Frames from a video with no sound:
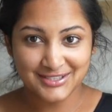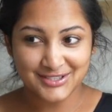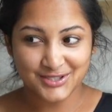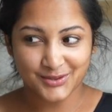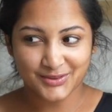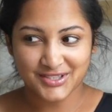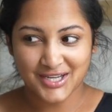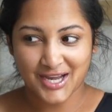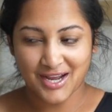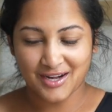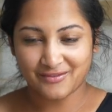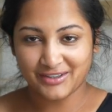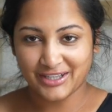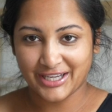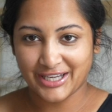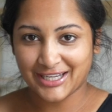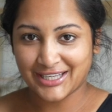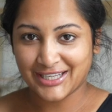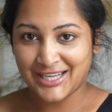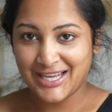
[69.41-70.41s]
So it's kind of
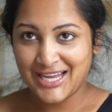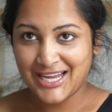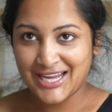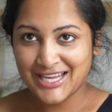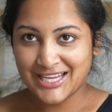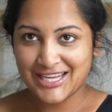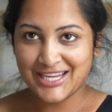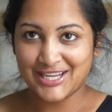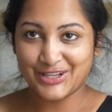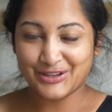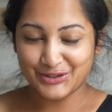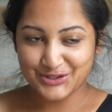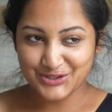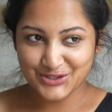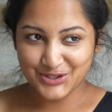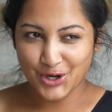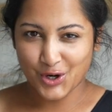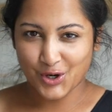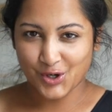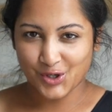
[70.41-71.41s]
like
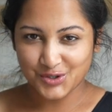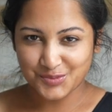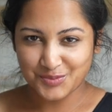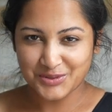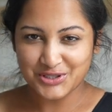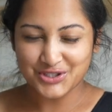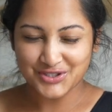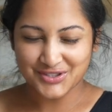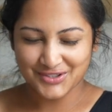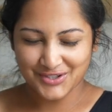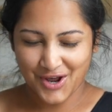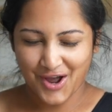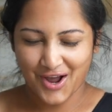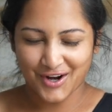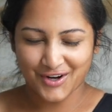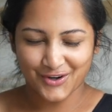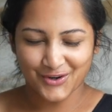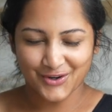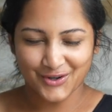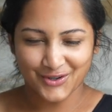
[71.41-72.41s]
heatless curls, but just
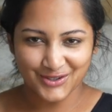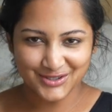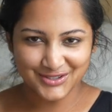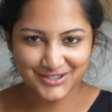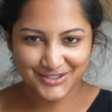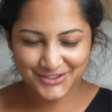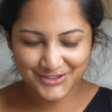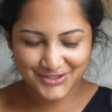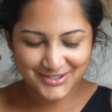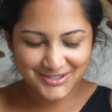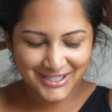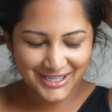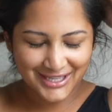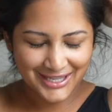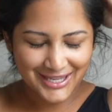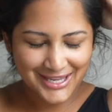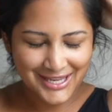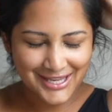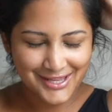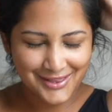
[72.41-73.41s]
not curls. It's just like
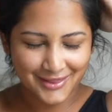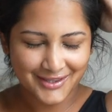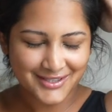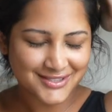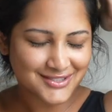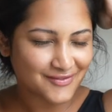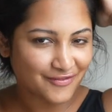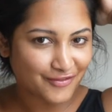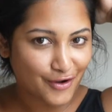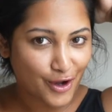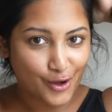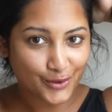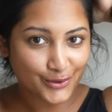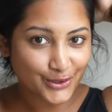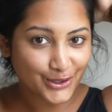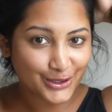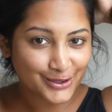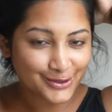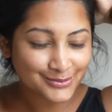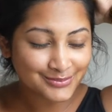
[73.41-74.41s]
heatless
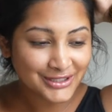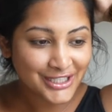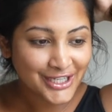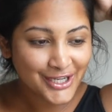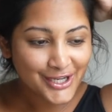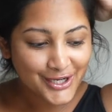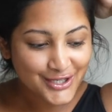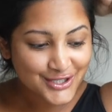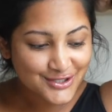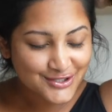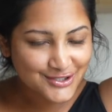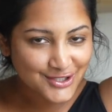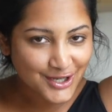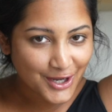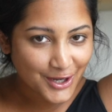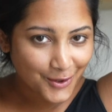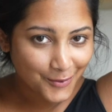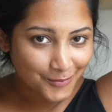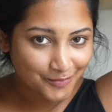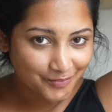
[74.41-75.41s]
volume.
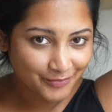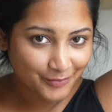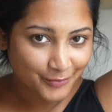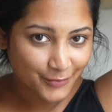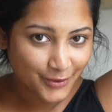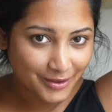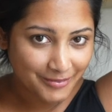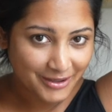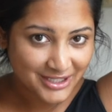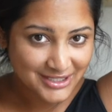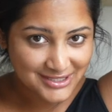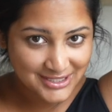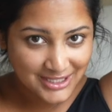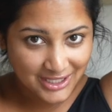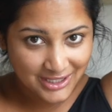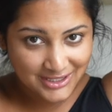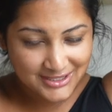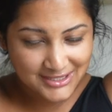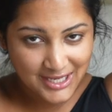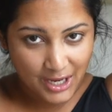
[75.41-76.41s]
So we're about to
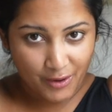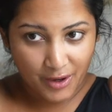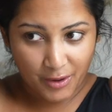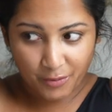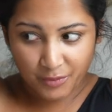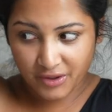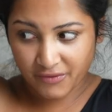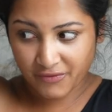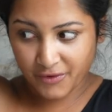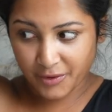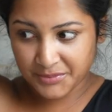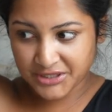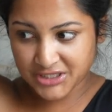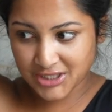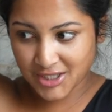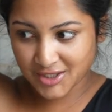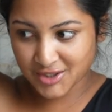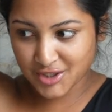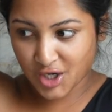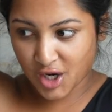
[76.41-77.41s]
take this out. I want to film a
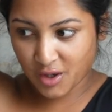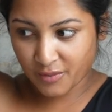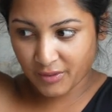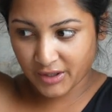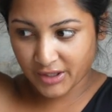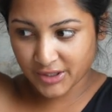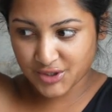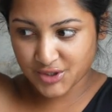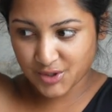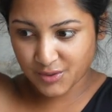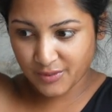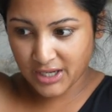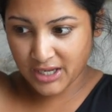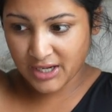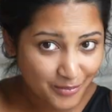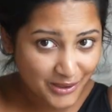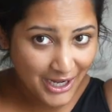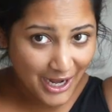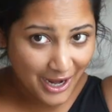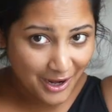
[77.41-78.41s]
TikTok while I do
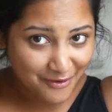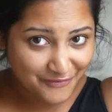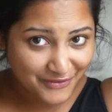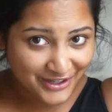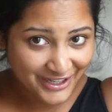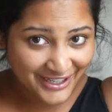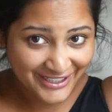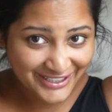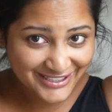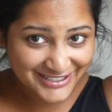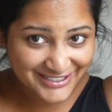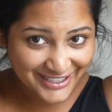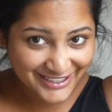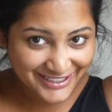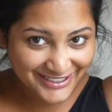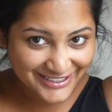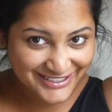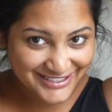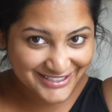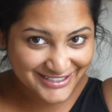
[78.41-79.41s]
it. But yeah, I'm very
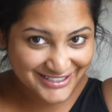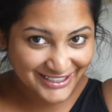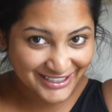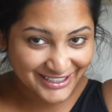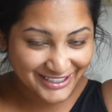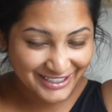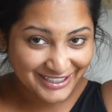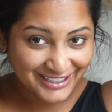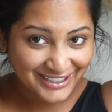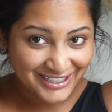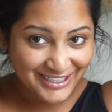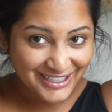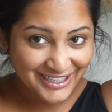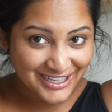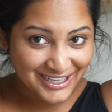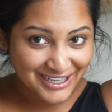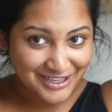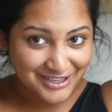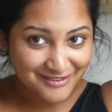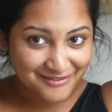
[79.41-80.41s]
excited to see
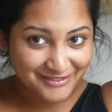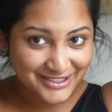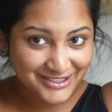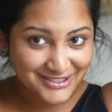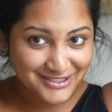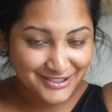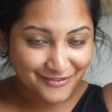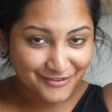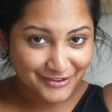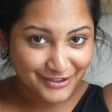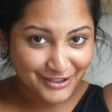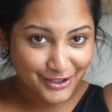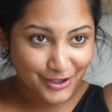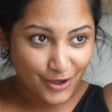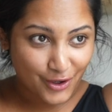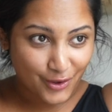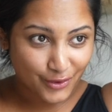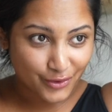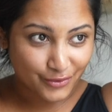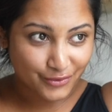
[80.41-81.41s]
because um, I feel like
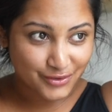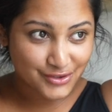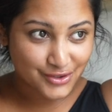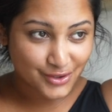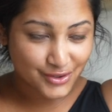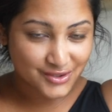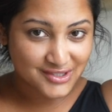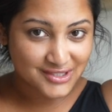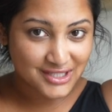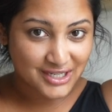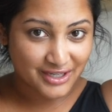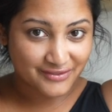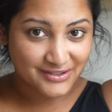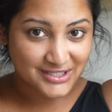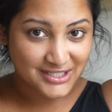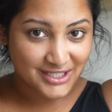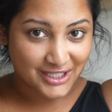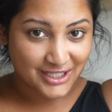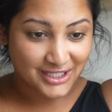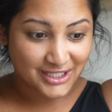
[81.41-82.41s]
all the results that I've
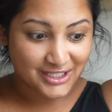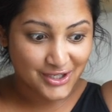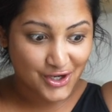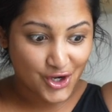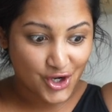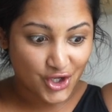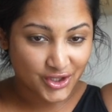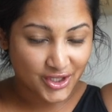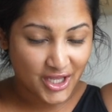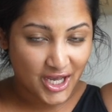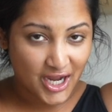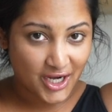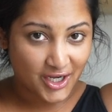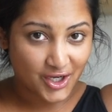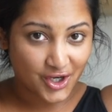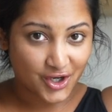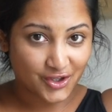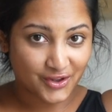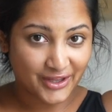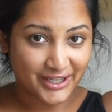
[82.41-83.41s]
seen
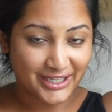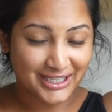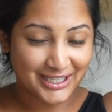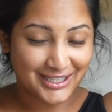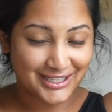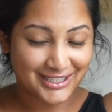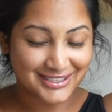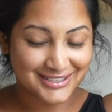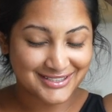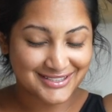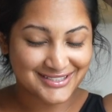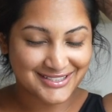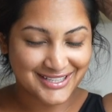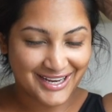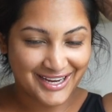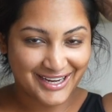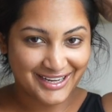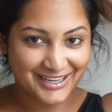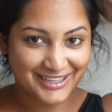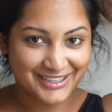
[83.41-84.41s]
online are like
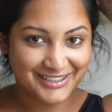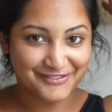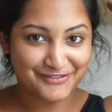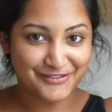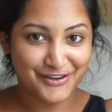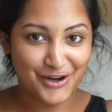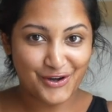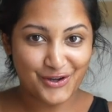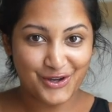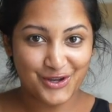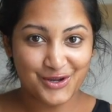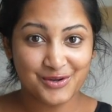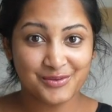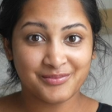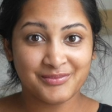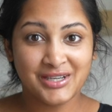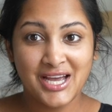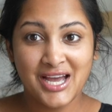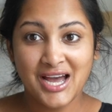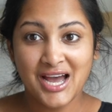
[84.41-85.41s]
insane
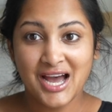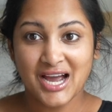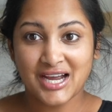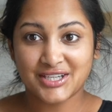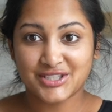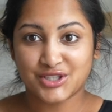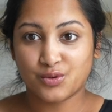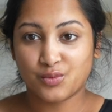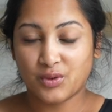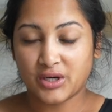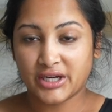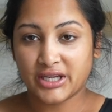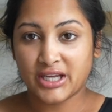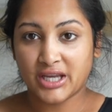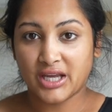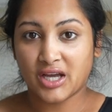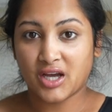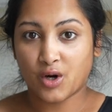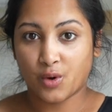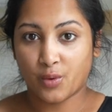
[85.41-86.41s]
volume. I do want to
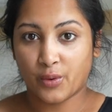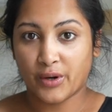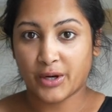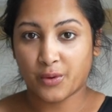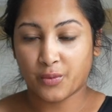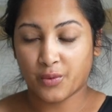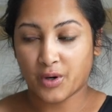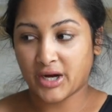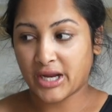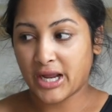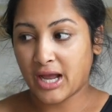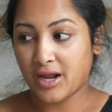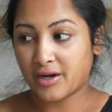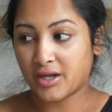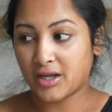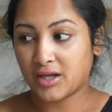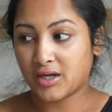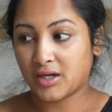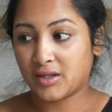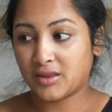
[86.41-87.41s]
get a quick workout
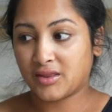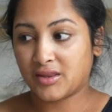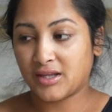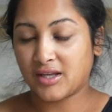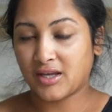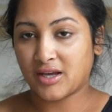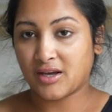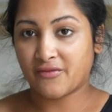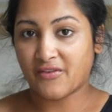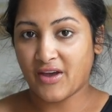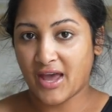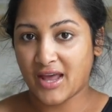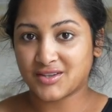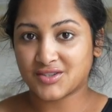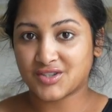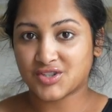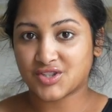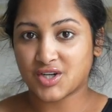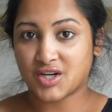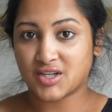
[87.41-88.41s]
in. The
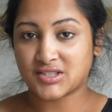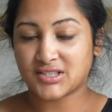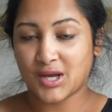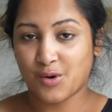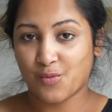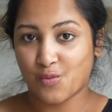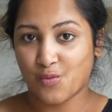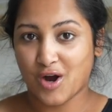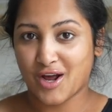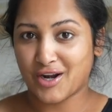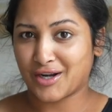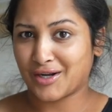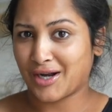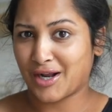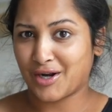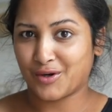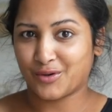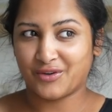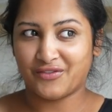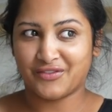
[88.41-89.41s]
event starts at 1 and
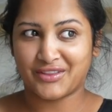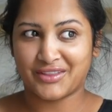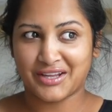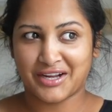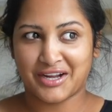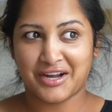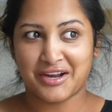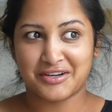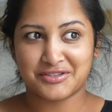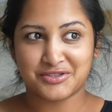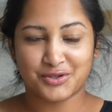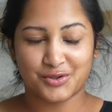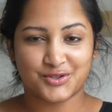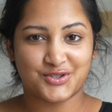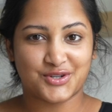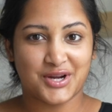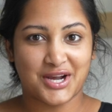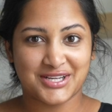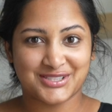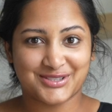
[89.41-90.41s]
I don't even think I told
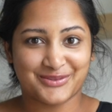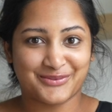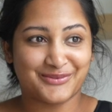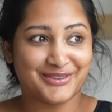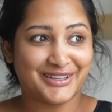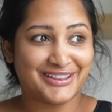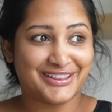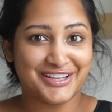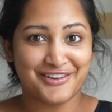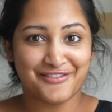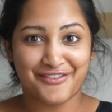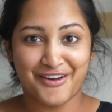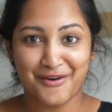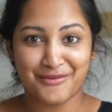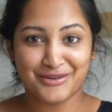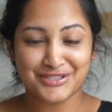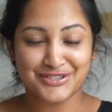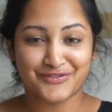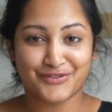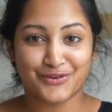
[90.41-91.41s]
you guys what the
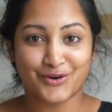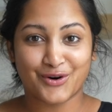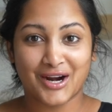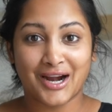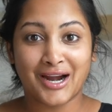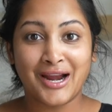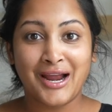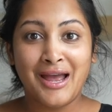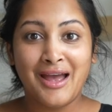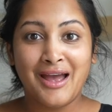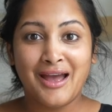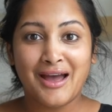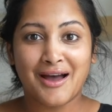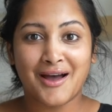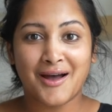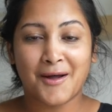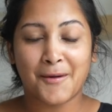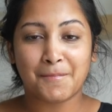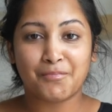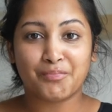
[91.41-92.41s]
event was for.
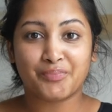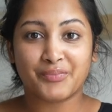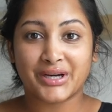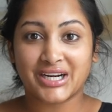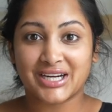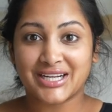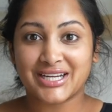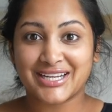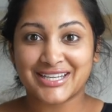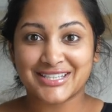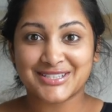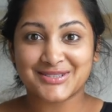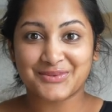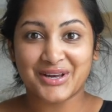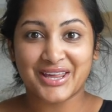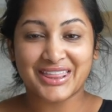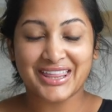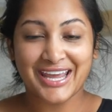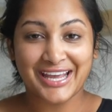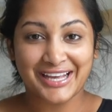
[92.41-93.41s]
Um, but it is
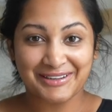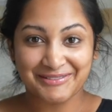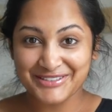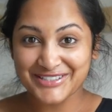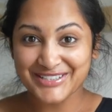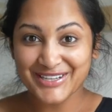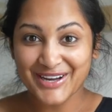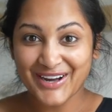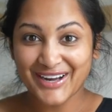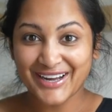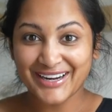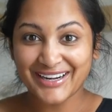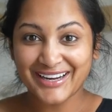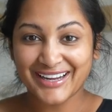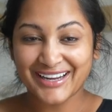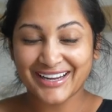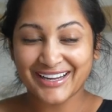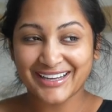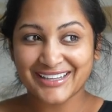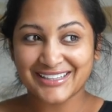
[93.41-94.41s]
with Amazon
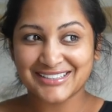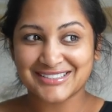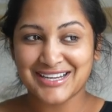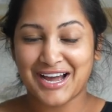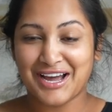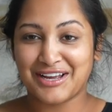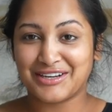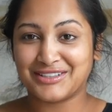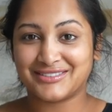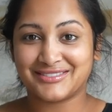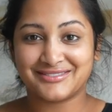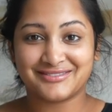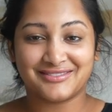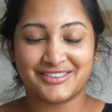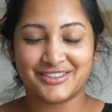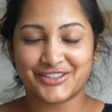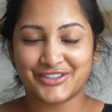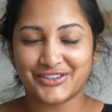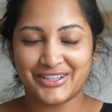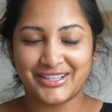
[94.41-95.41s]
and I
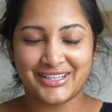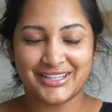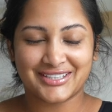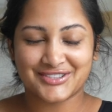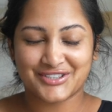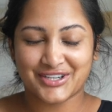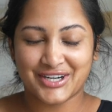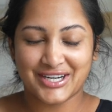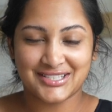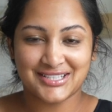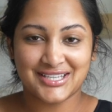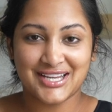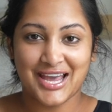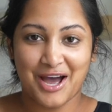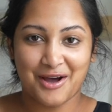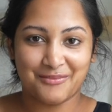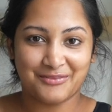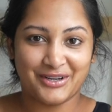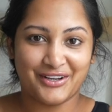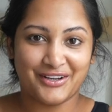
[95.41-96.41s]
literally, it's crazy
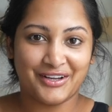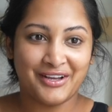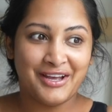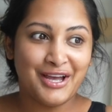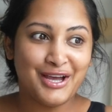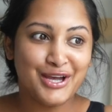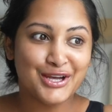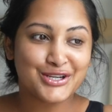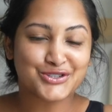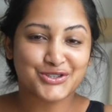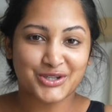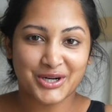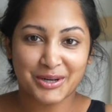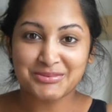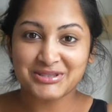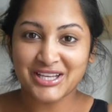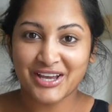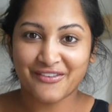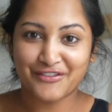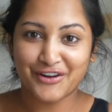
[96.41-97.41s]
how many
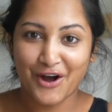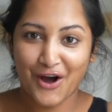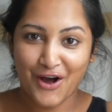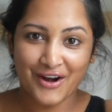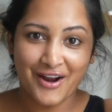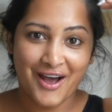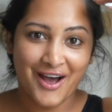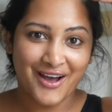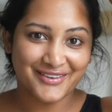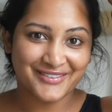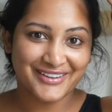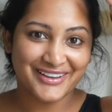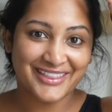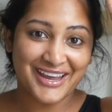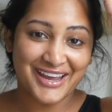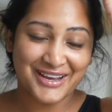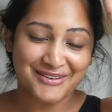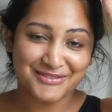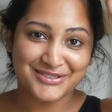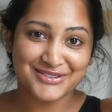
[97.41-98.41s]
trips I've gone on with
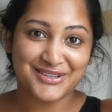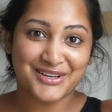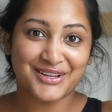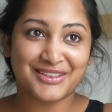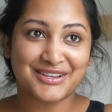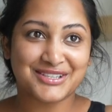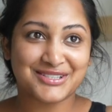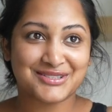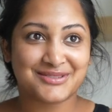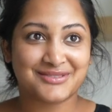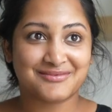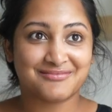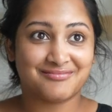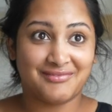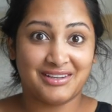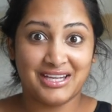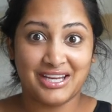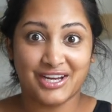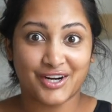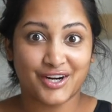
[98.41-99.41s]
Amazon this
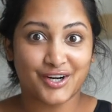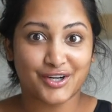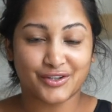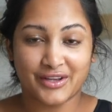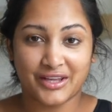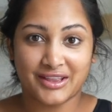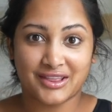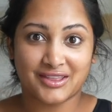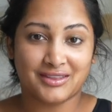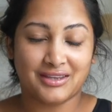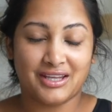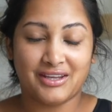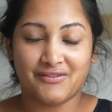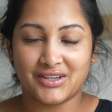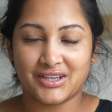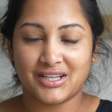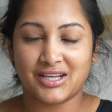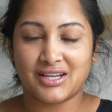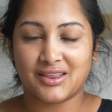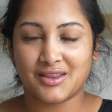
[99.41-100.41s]
year, like
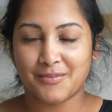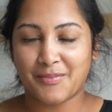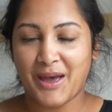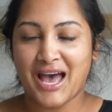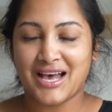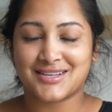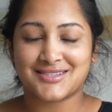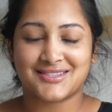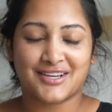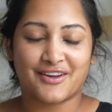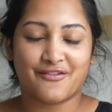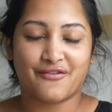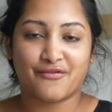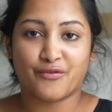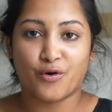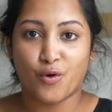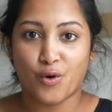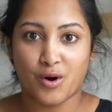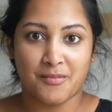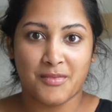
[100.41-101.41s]
even in the past like
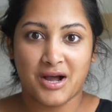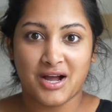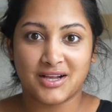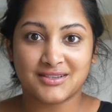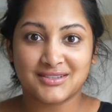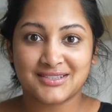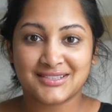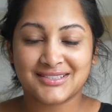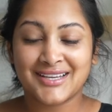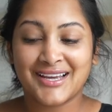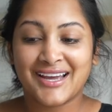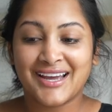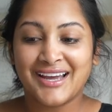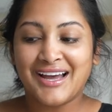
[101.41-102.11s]
four months.